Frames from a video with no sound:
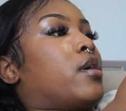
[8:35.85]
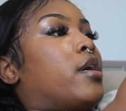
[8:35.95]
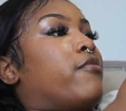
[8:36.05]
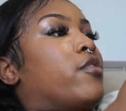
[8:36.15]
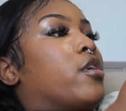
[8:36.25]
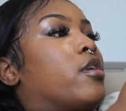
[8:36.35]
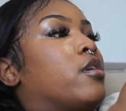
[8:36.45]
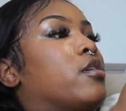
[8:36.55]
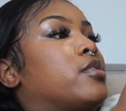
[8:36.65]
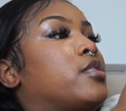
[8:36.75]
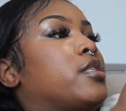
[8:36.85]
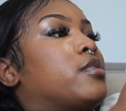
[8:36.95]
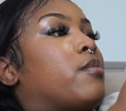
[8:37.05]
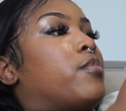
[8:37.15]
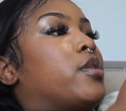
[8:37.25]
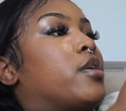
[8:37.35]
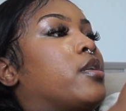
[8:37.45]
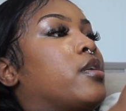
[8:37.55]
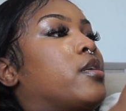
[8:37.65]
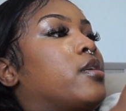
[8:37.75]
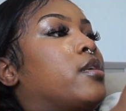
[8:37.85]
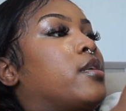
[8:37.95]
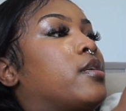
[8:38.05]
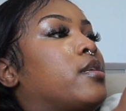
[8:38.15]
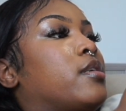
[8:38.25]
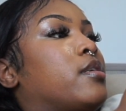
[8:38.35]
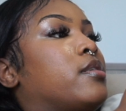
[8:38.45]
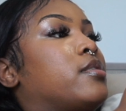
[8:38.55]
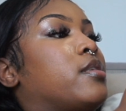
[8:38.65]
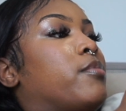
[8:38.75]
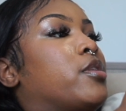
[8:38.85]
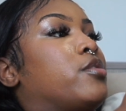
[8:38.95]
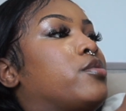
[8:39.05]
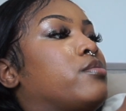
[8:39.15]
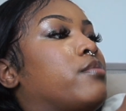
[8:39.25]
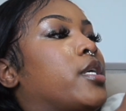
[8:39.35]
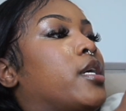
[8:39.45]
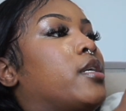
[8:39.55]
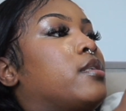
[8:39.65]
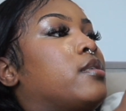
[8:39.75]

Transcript: if you're gonna see something similar to it.